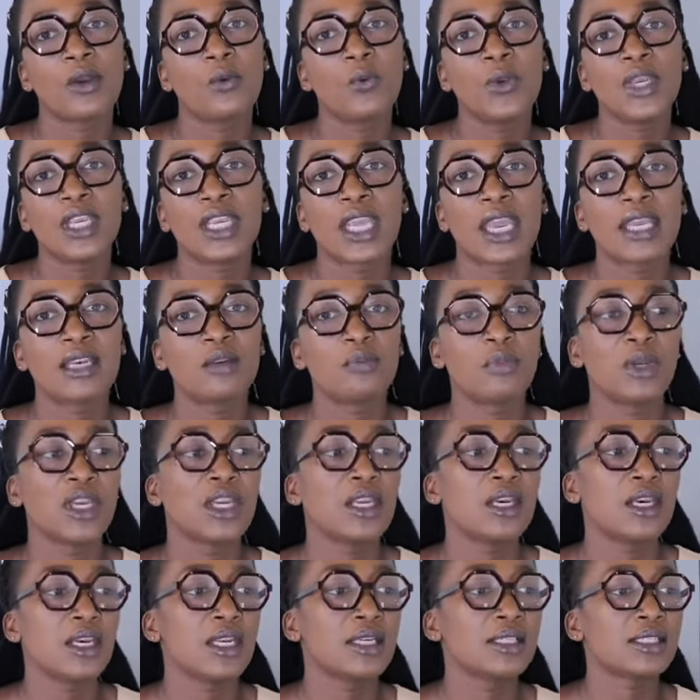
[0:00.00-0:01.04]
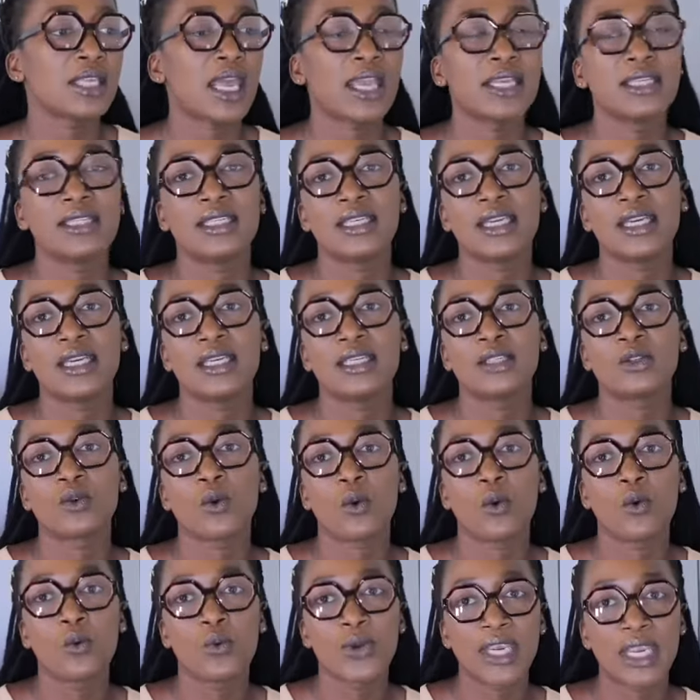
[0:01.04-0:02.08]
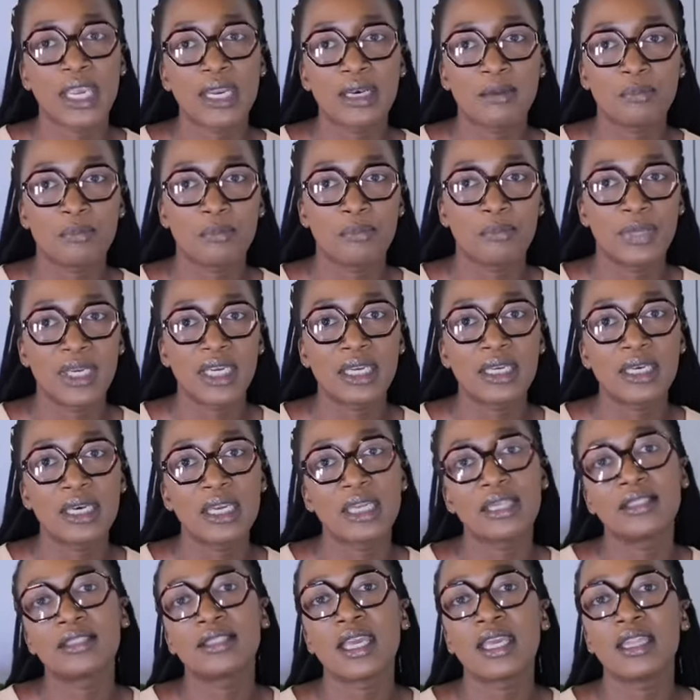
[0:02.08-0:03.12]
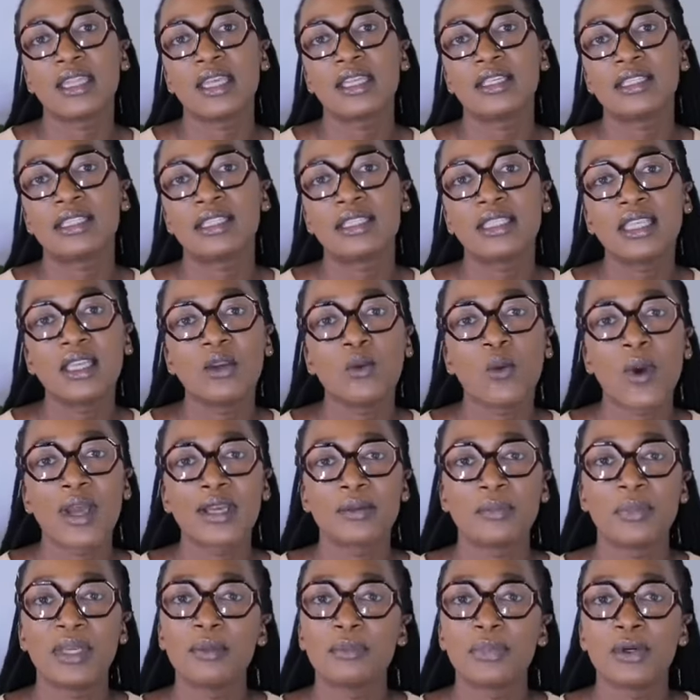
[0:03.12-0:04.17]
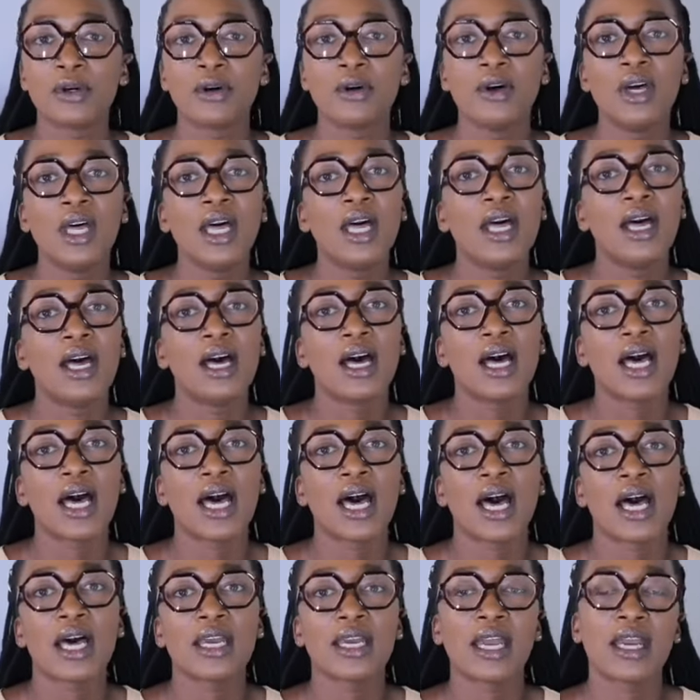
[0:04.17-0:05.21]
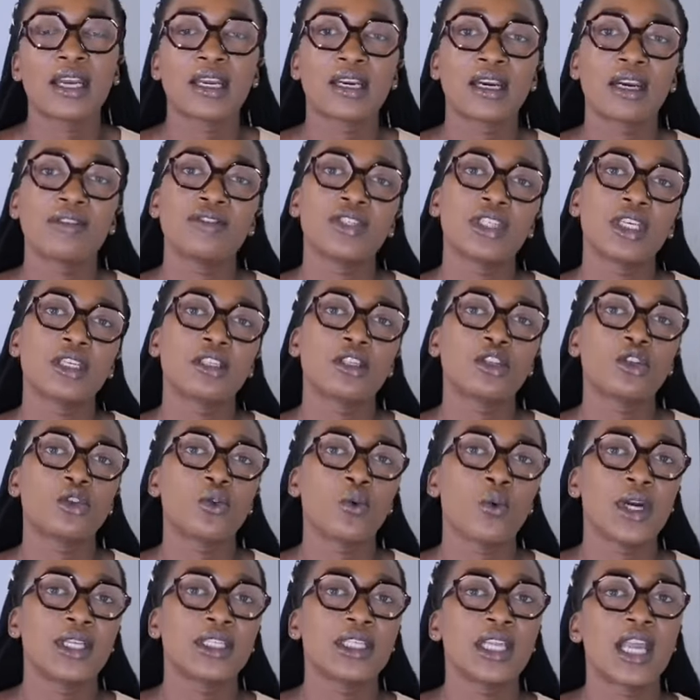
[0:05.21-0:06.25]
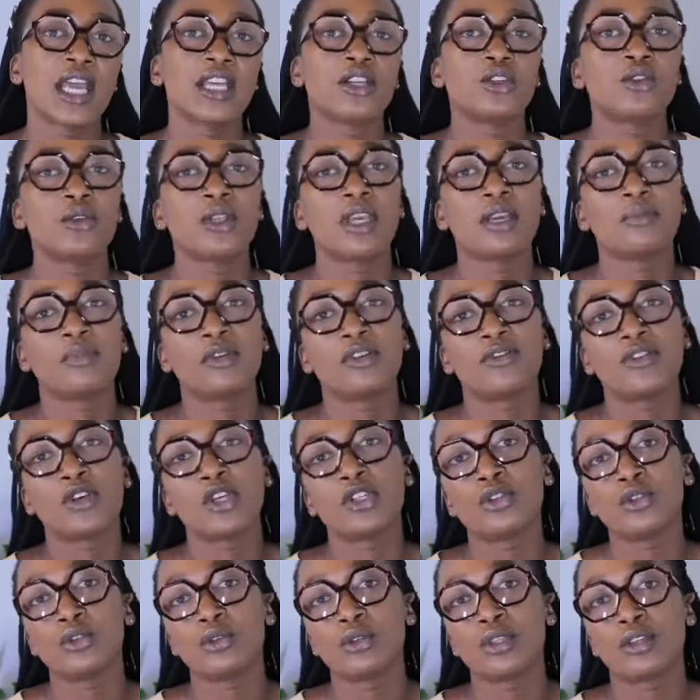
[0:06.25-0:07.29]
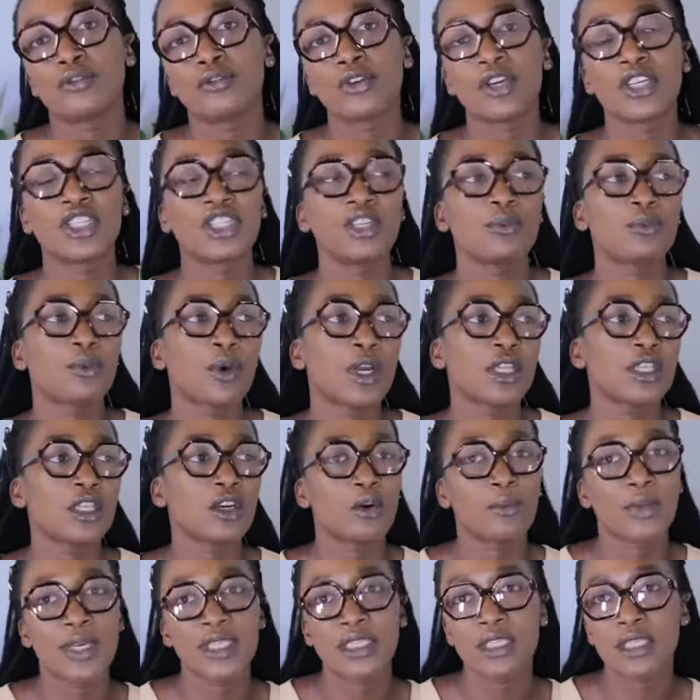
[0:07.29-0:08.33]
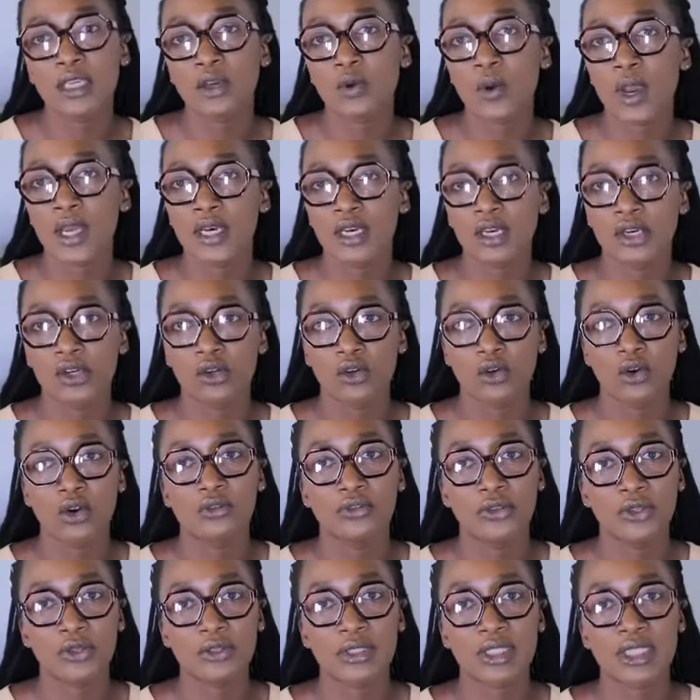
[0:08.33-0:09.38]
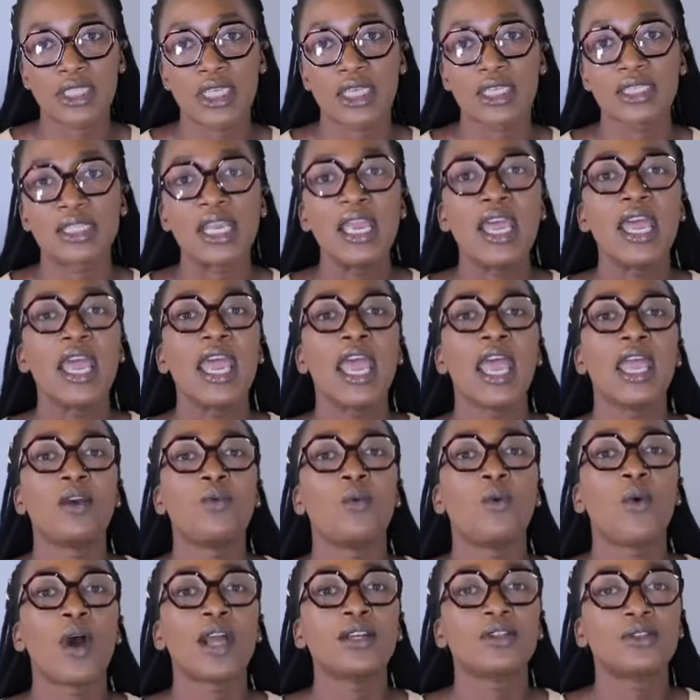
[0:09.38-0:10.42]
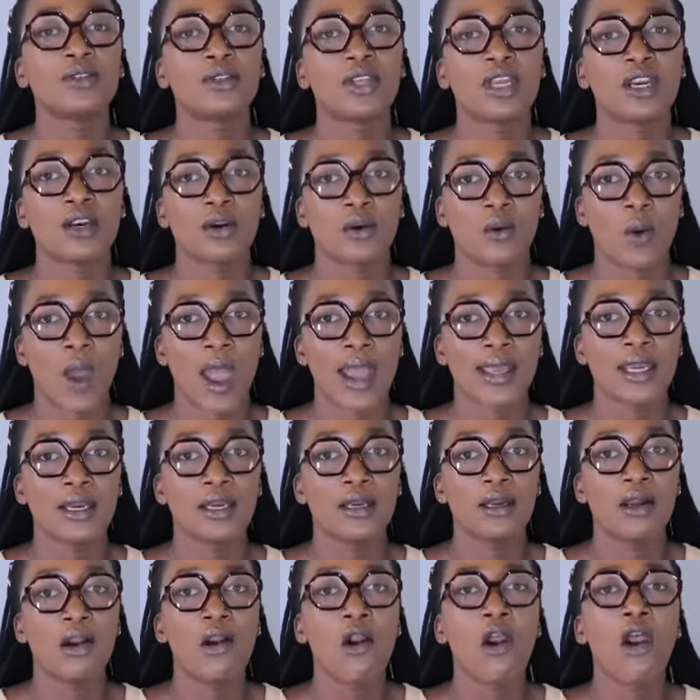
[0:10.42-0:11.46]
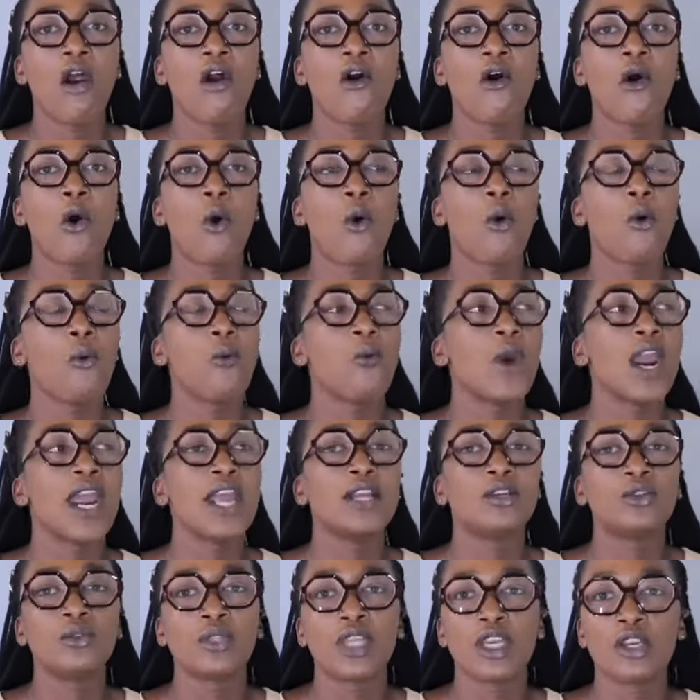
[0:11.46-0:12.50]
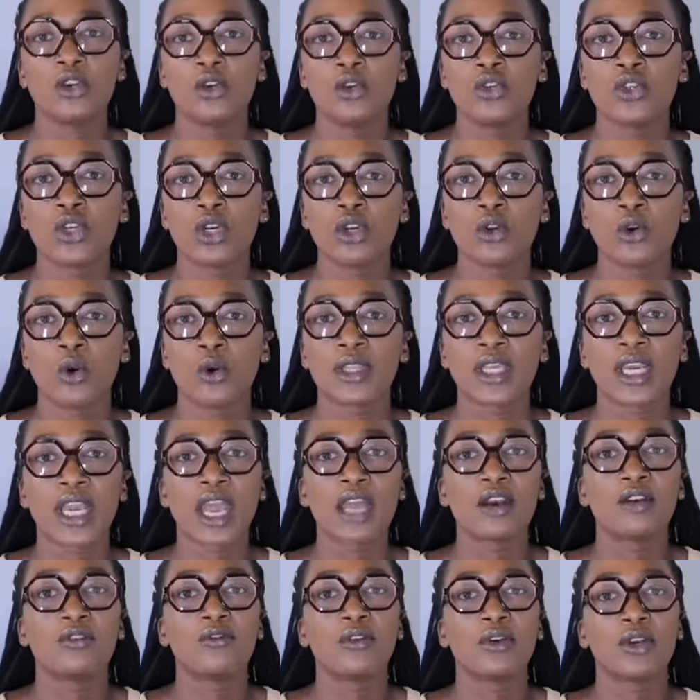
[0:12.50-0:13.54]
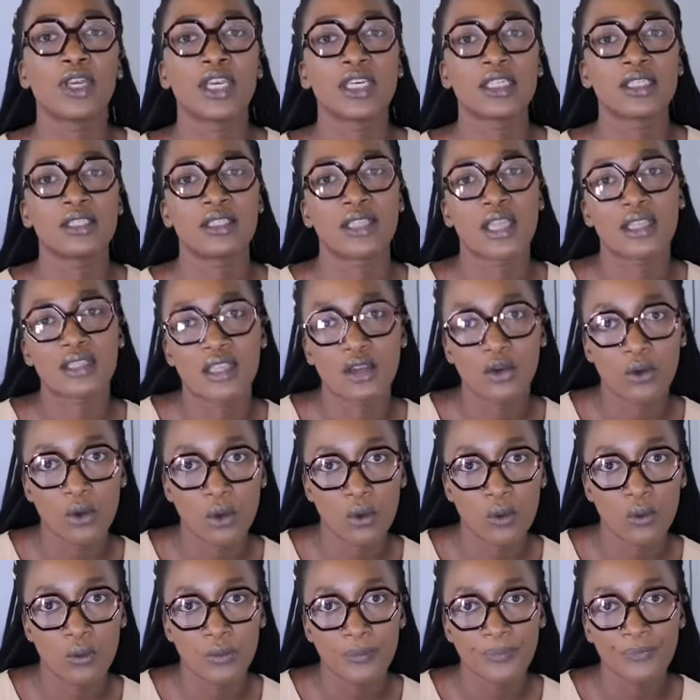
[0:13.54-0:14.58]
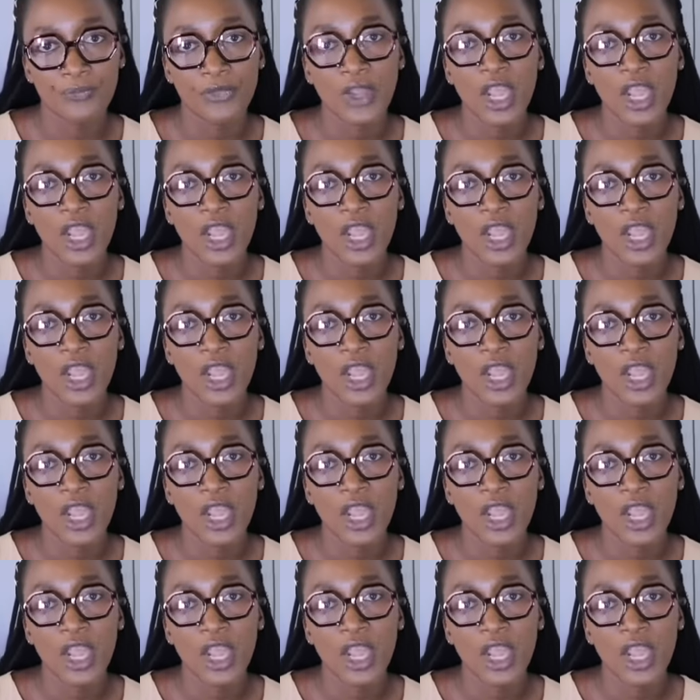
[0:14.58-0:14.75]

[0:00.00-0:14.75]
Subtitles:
weekend picnics ideas or weekend picnics, and then see what people are gravitating towards. Like, do they prefer to do the friendship one, the romantic one, and all of those things, and what do they require, or where do they usually go, the kind of locations that they go.